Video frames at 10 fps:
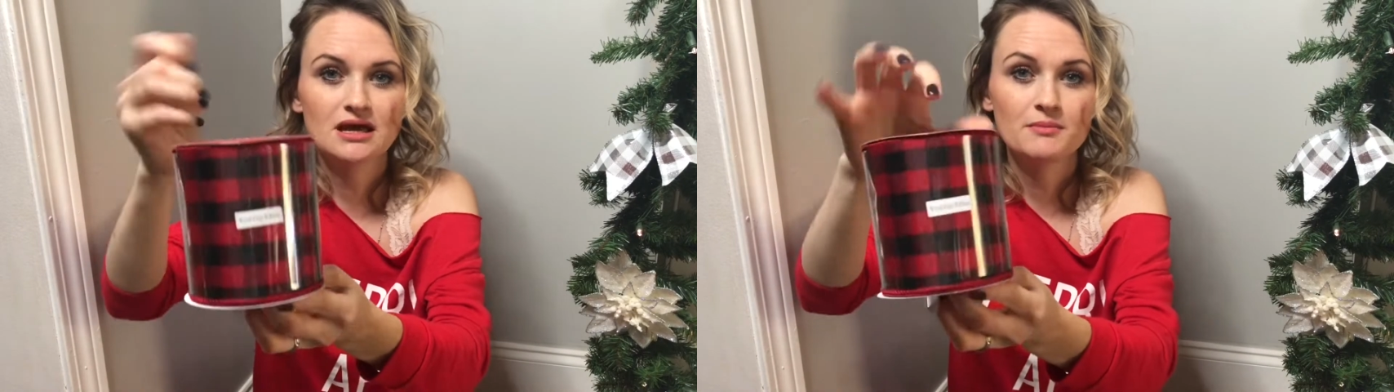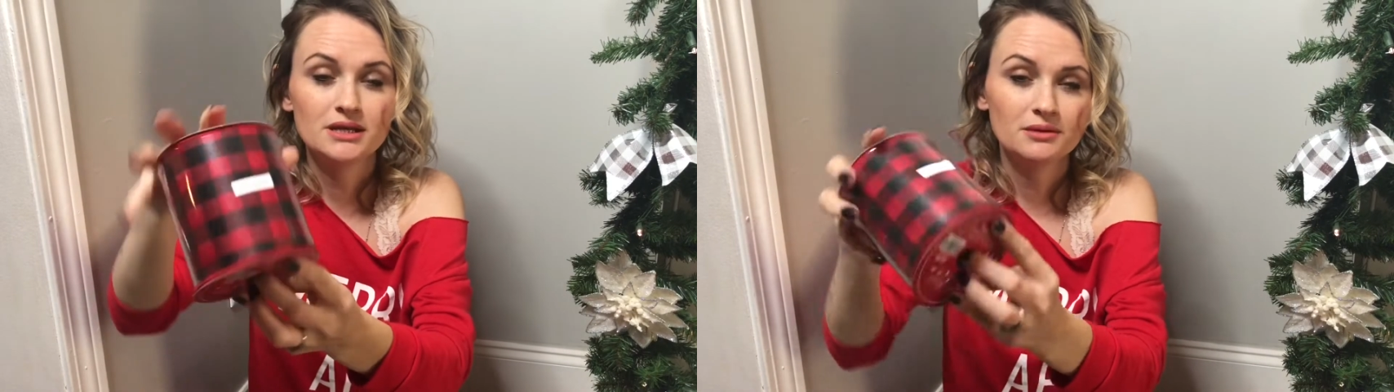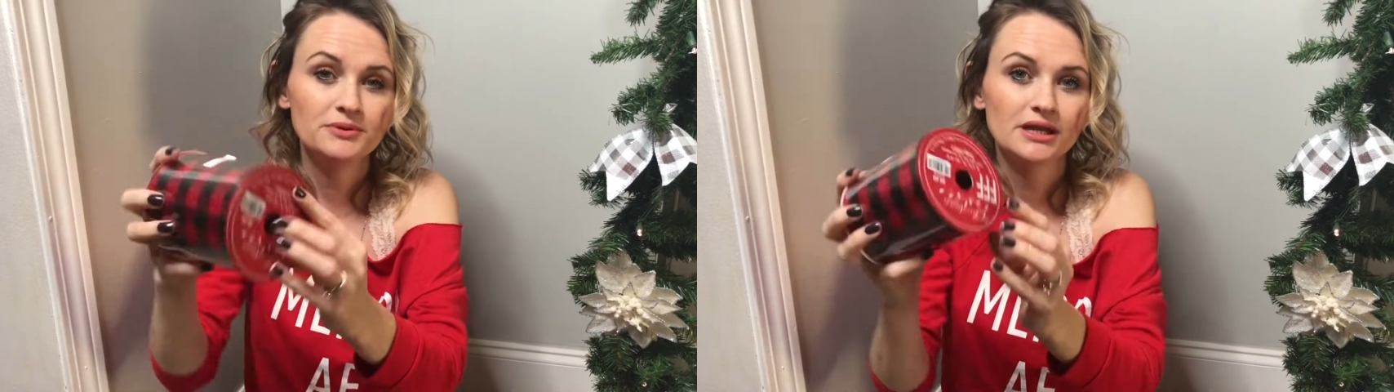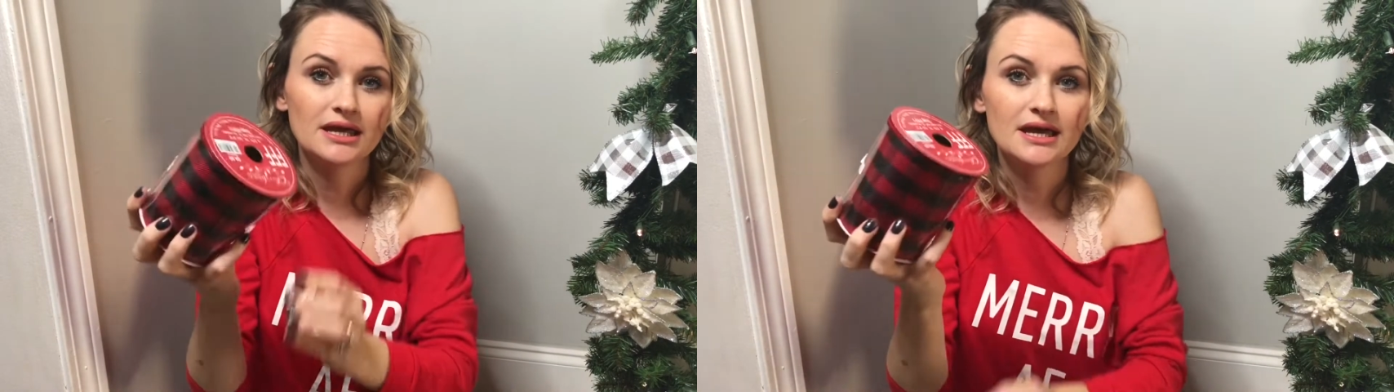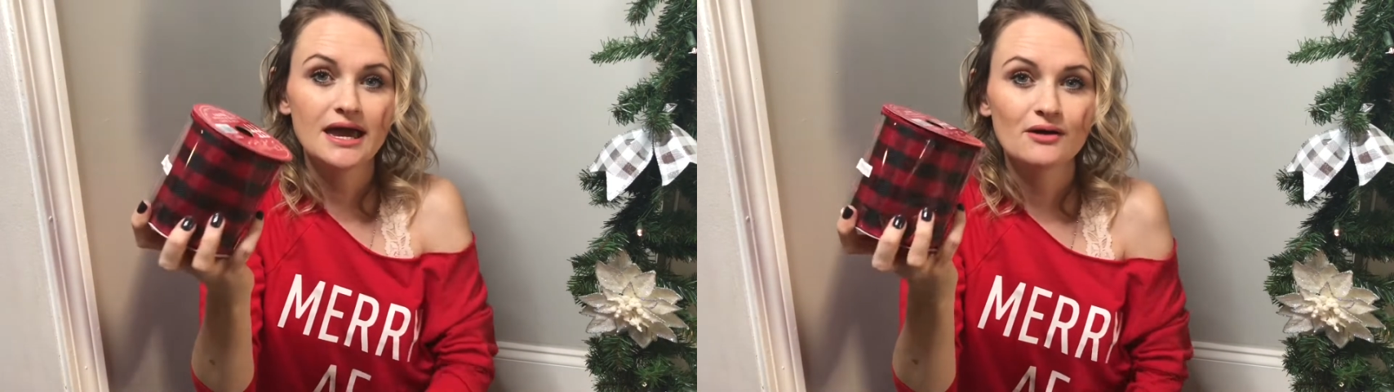and
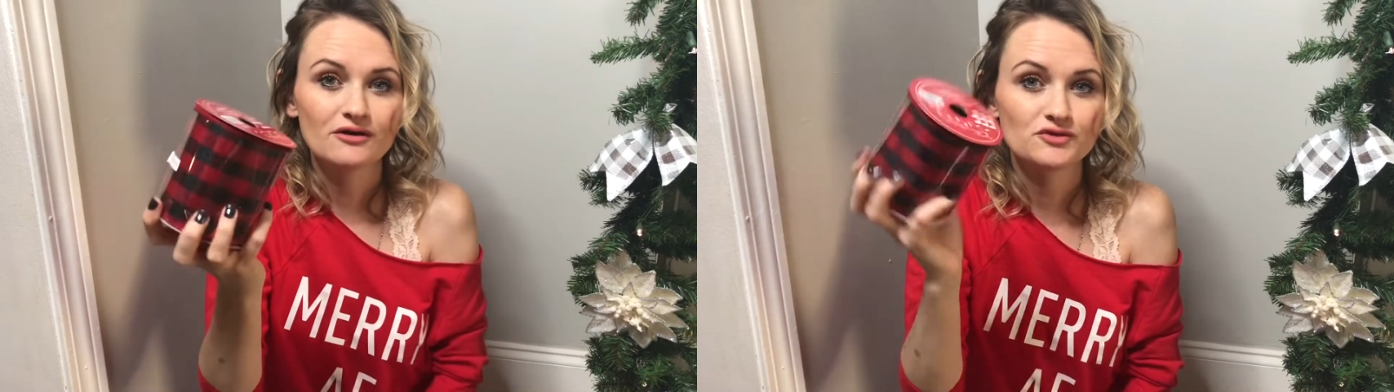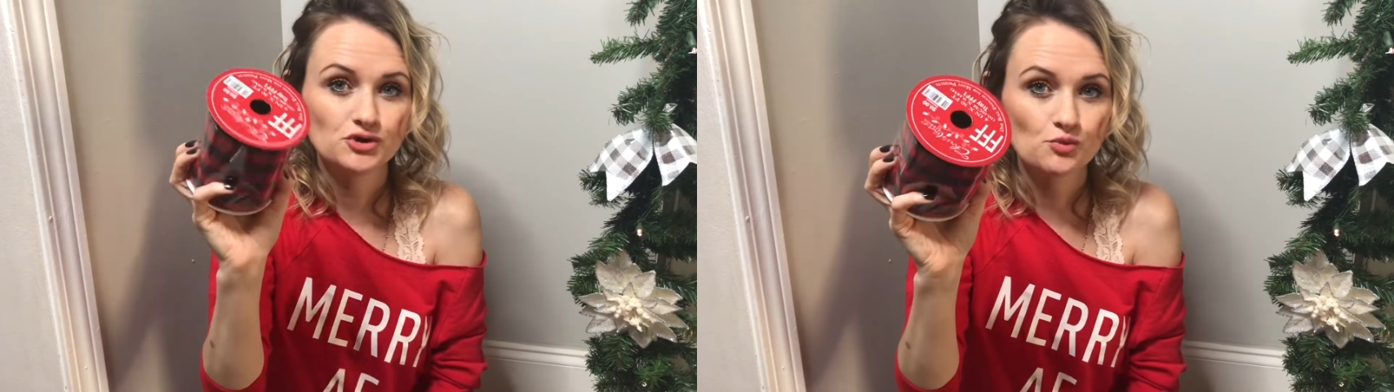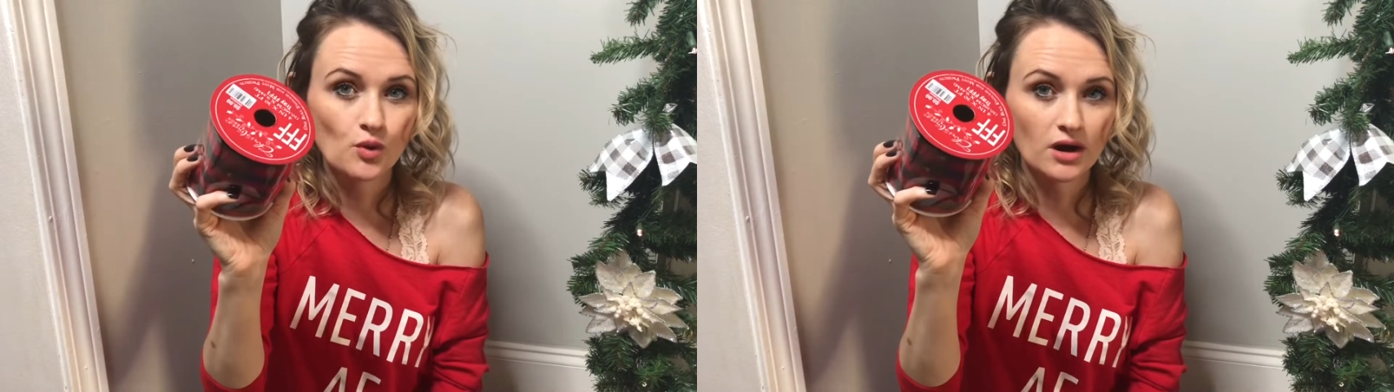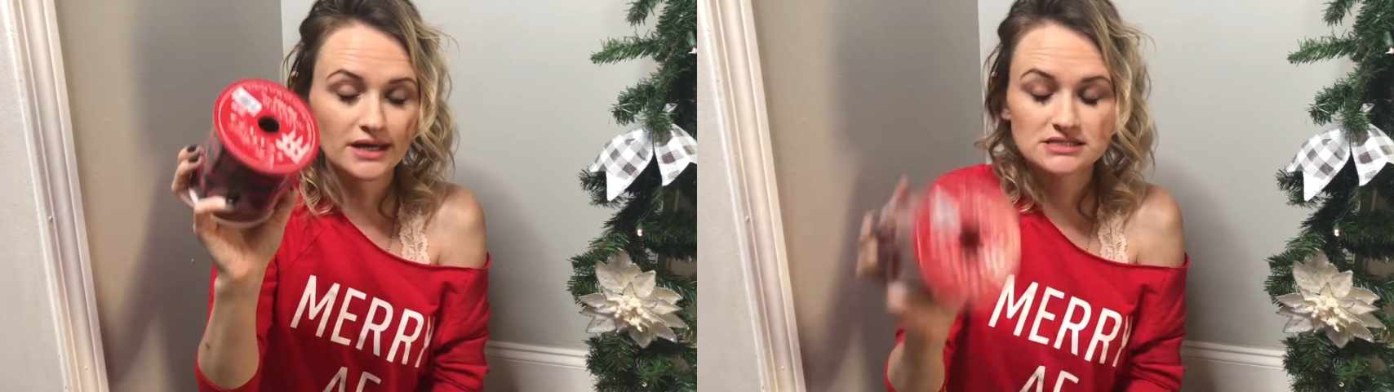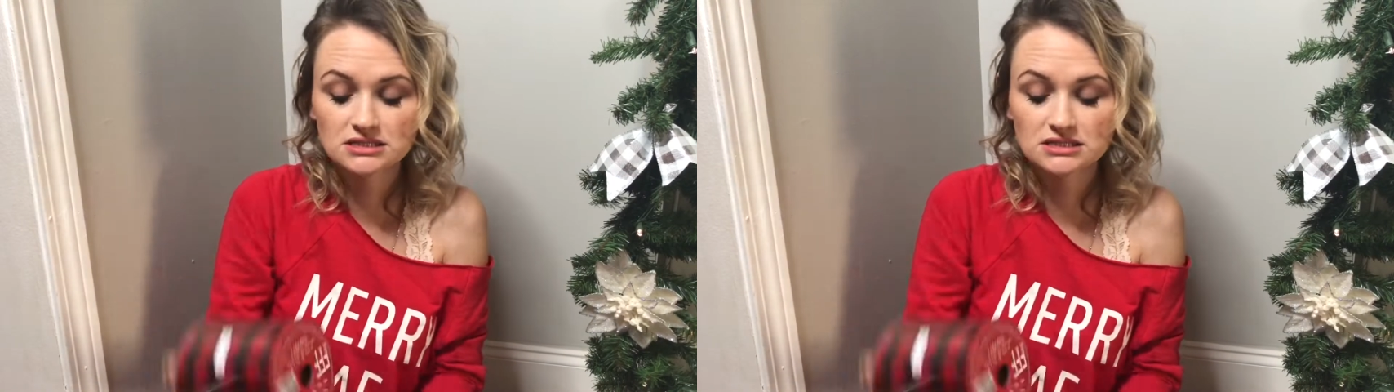manipulate it however you want.